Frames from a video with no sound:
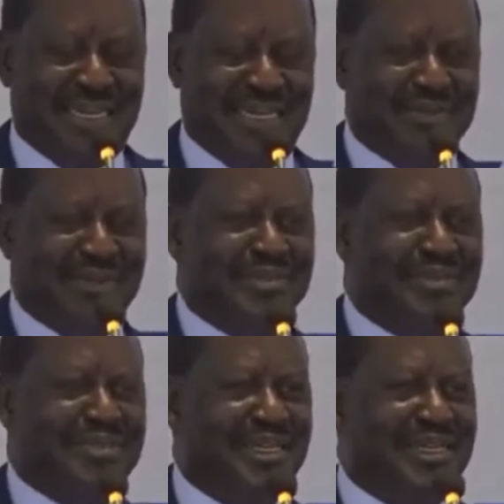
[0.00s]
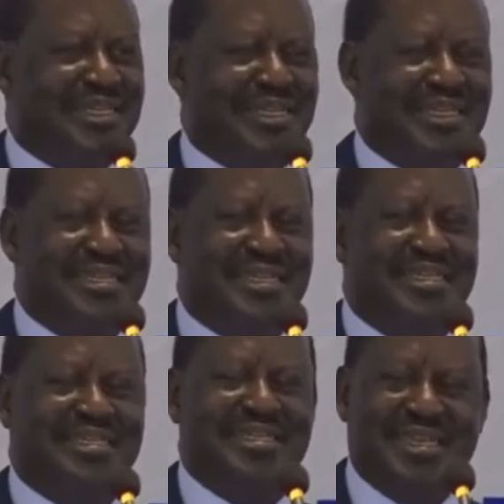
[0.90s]
And he went to say that
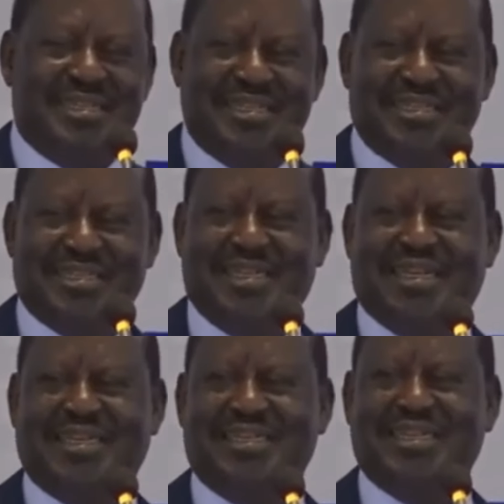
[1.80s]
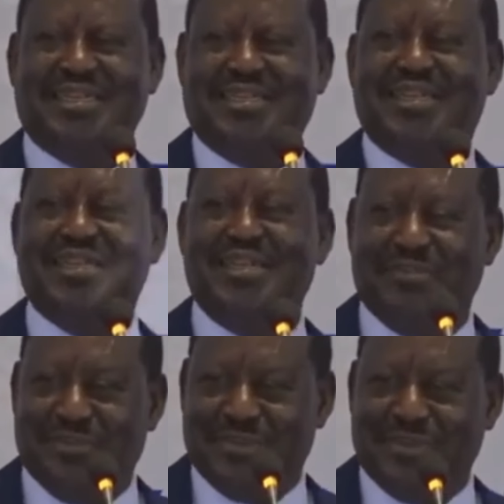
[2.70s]
death is a necessary
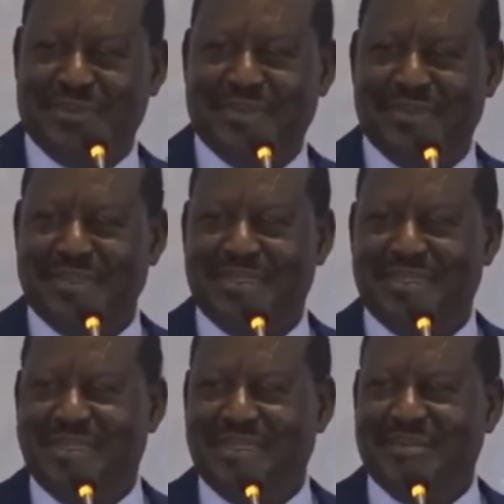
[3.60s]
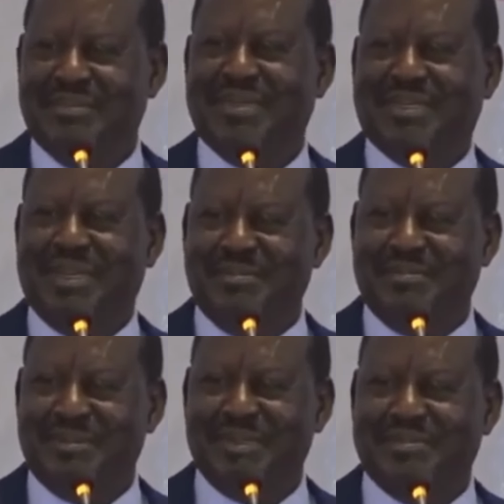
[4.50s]
evil that will
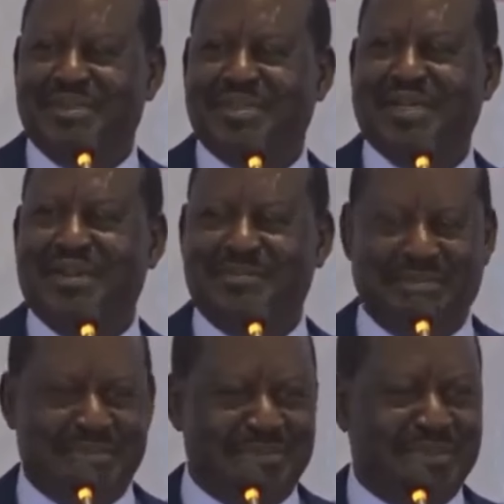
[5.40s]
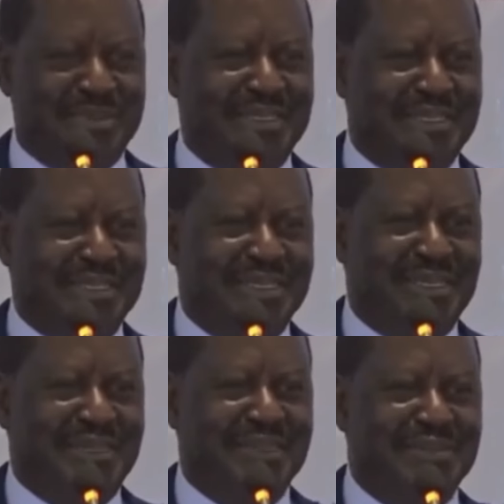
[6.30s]
come when it will come.
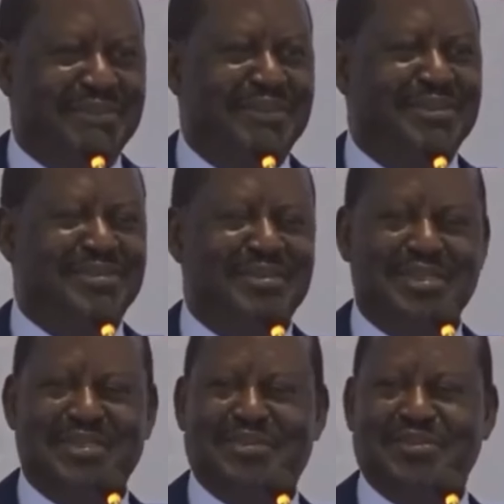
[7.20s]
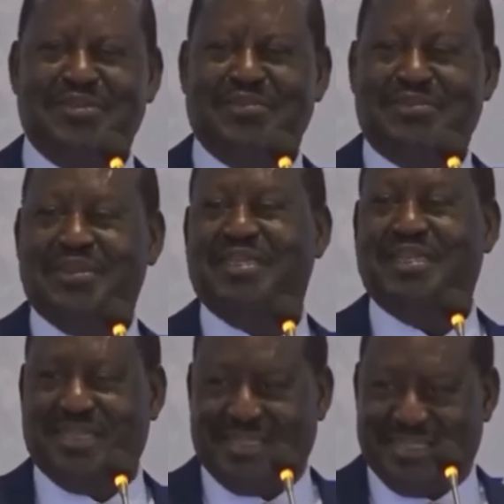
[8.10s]
And therefore, there's no need to fear
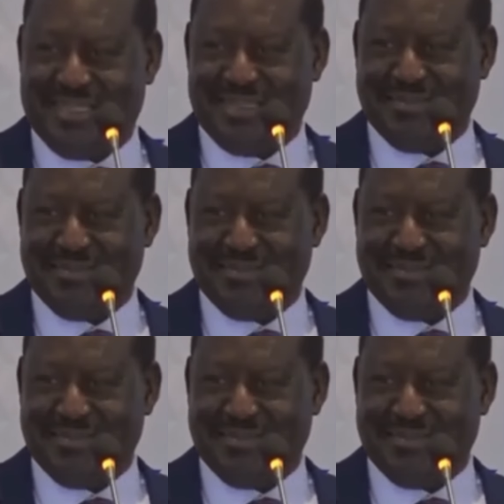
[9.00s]
death.